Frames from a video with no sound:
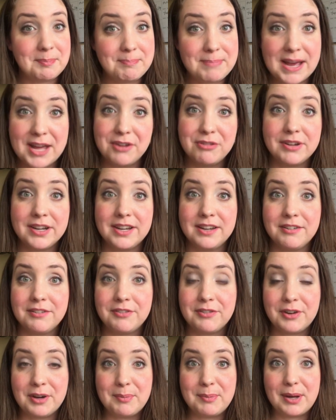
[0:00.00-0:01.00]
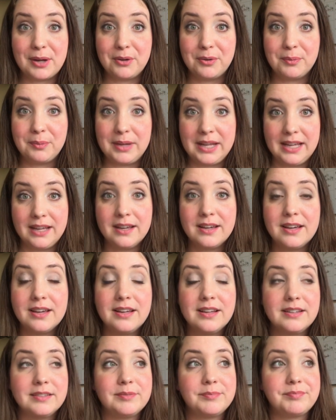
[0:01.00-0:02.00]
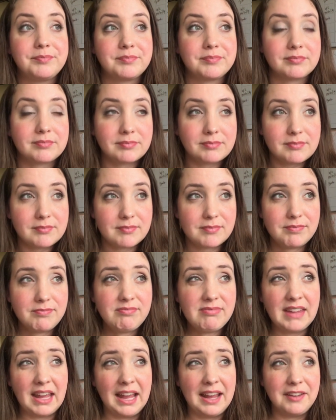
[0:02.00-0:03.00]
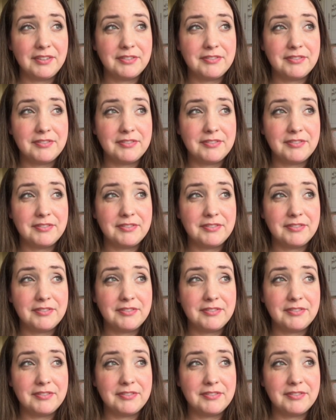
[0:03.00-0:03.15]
bedridden for about a week, I